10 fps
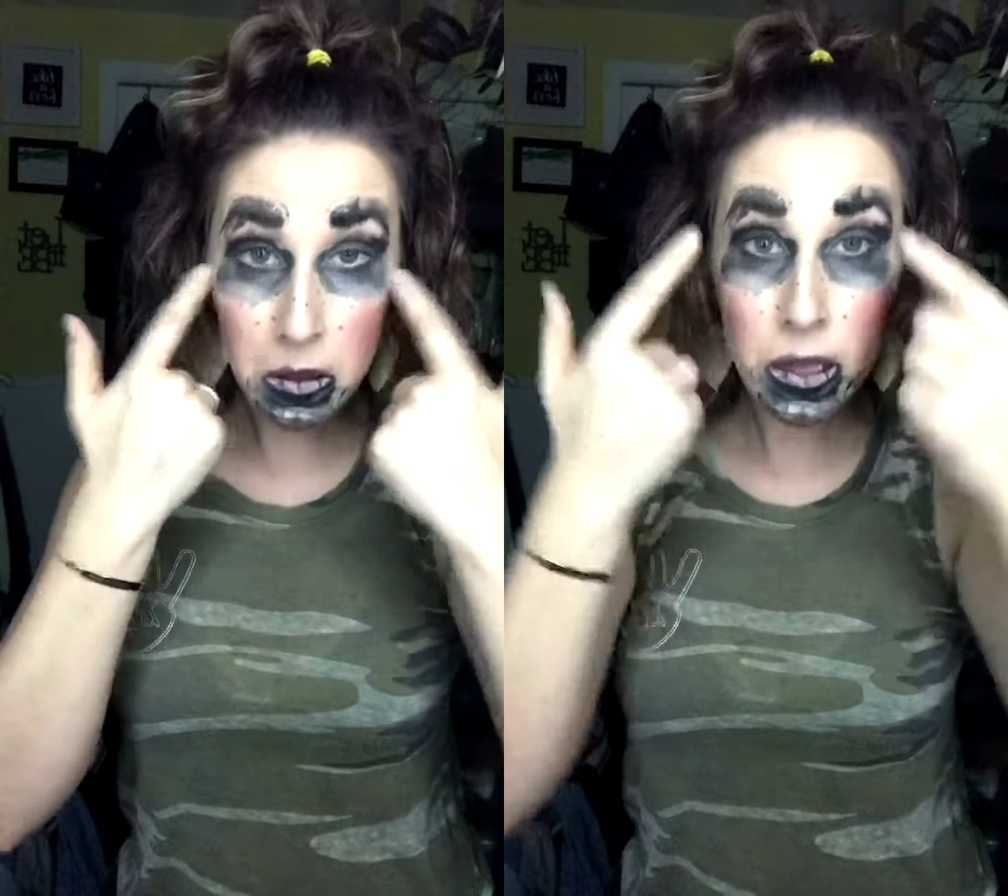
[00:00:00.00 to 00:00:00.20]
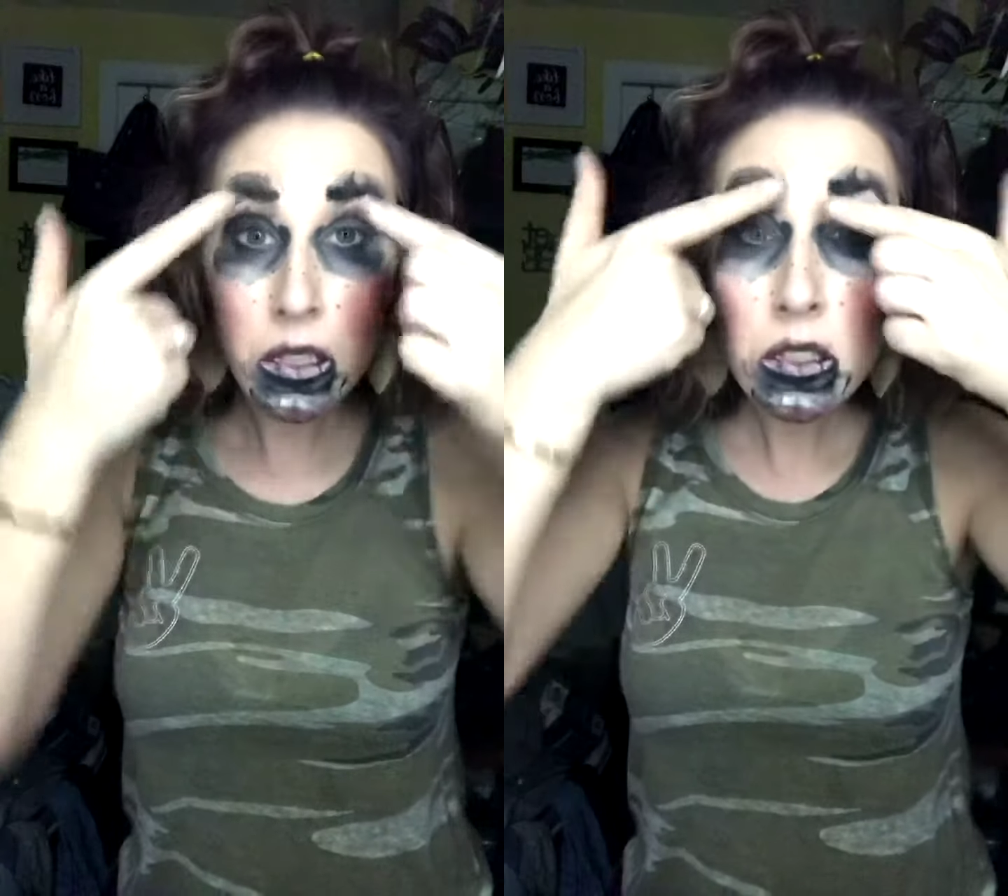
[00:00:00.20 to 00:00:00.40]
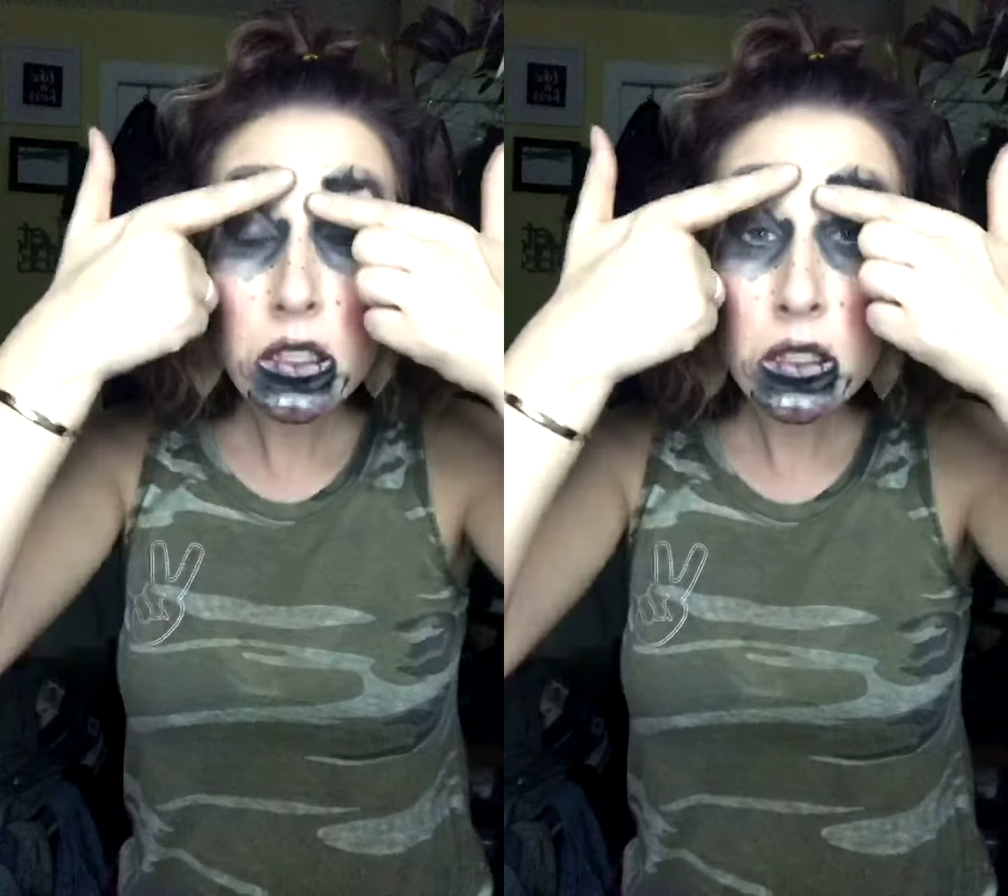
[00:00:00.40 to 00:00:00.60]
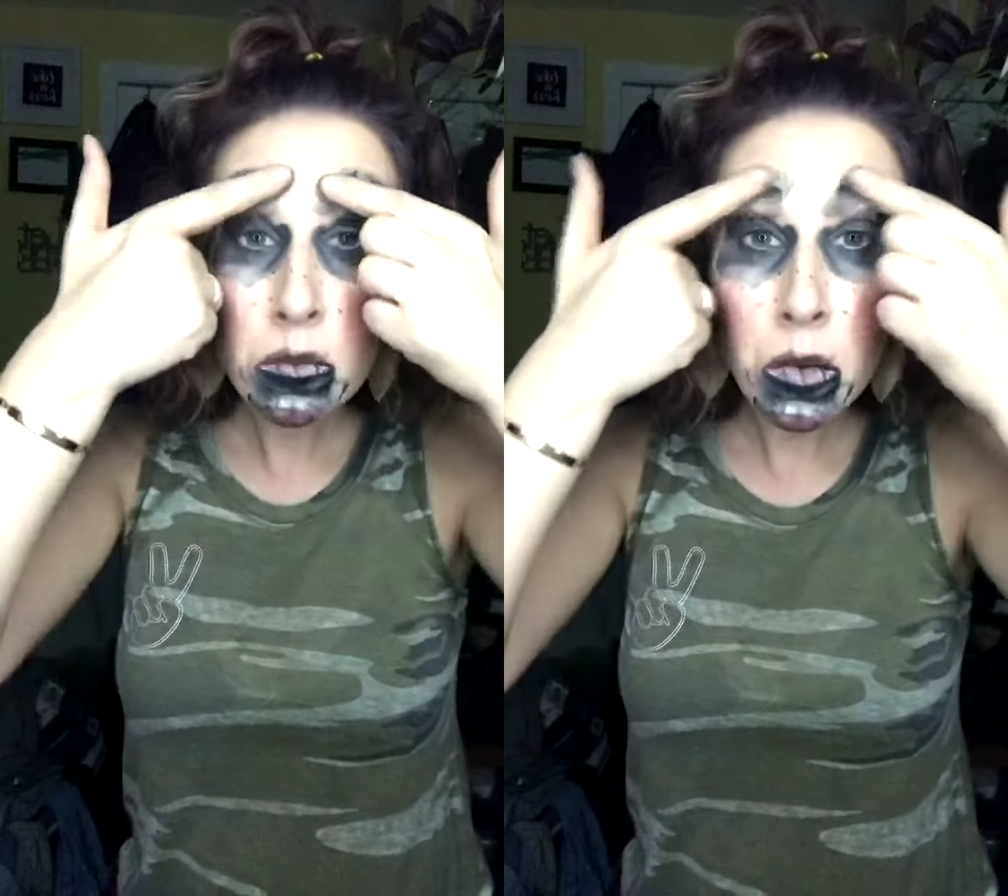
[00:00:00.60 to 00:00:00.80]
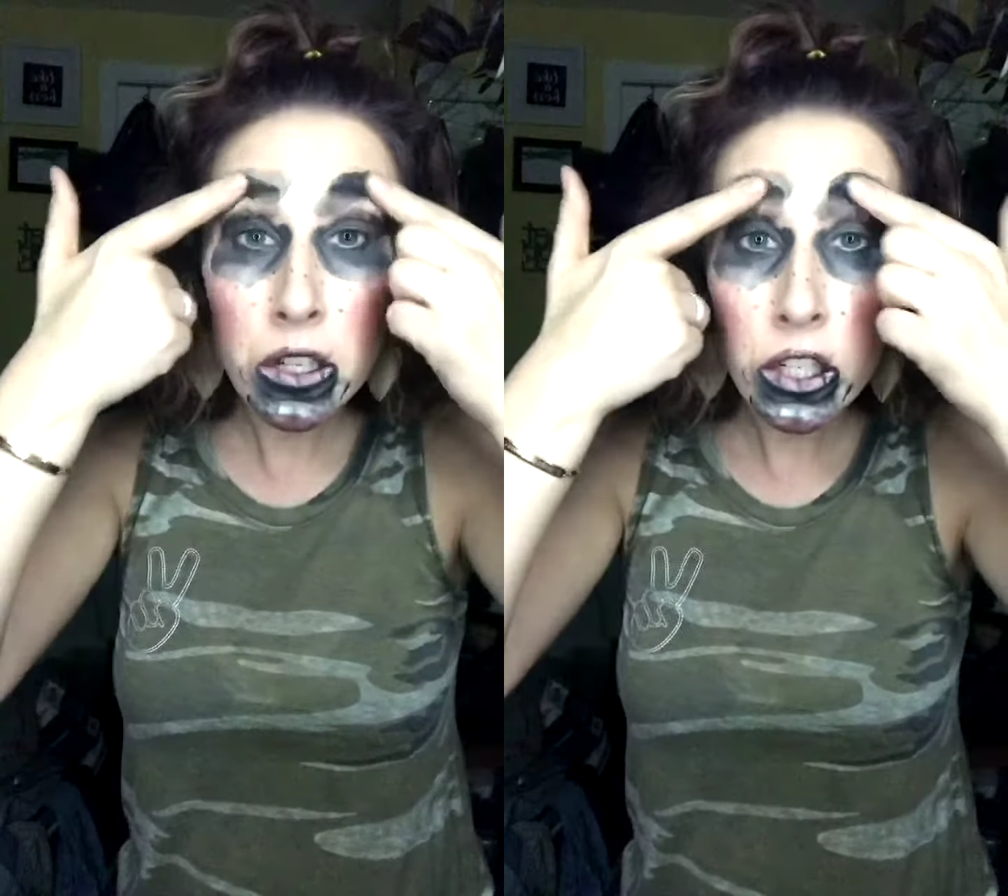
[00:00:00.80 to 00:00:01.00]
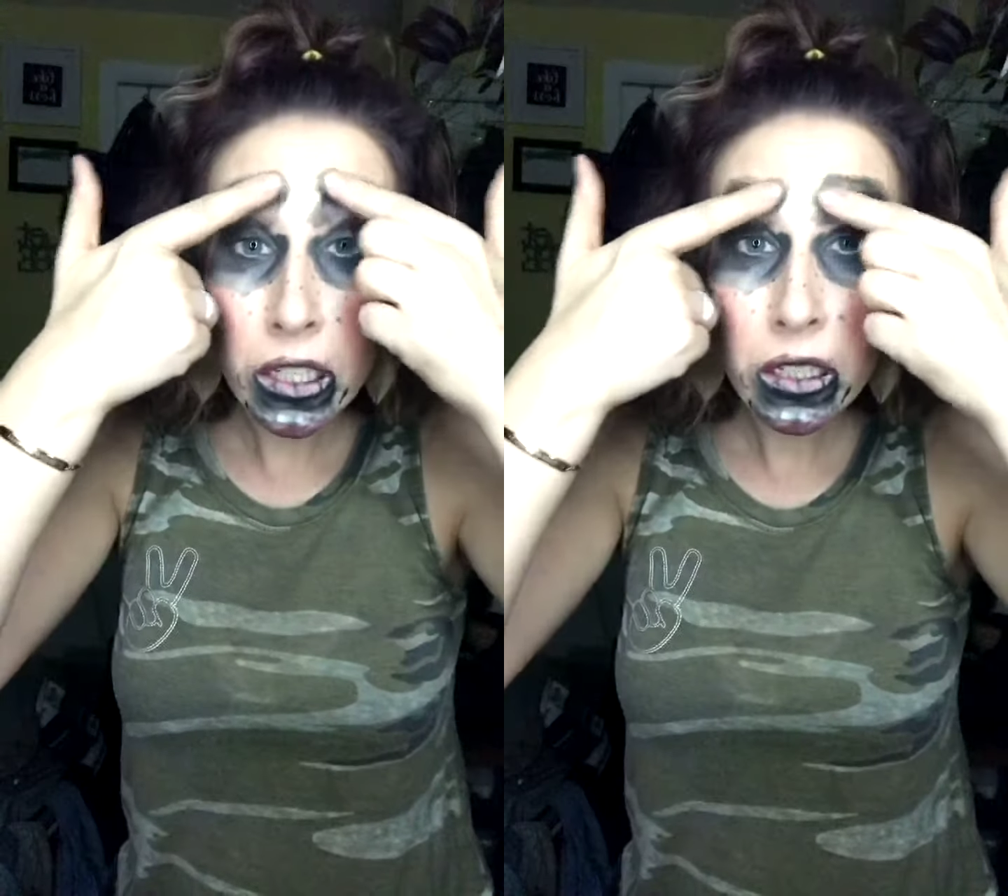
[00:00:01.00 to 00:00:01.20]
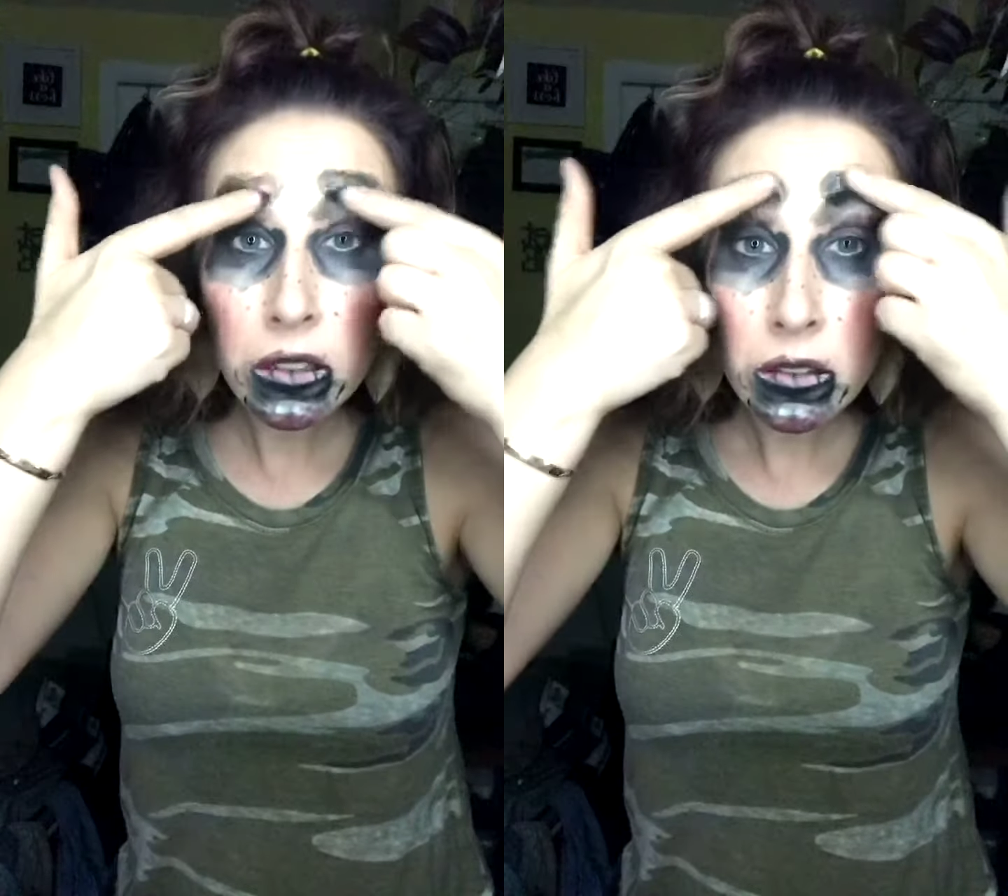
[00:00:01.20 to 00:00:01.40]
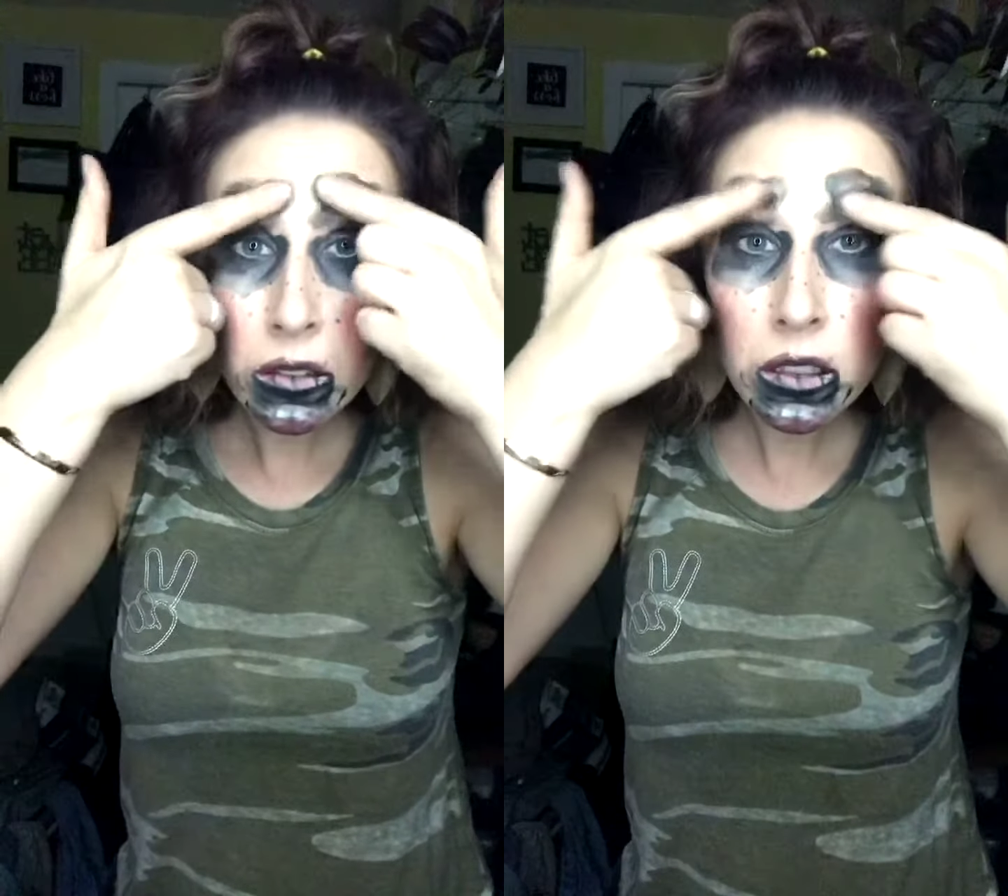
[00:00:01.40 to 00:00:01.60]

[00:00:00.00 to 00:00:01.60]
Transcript: like smudging it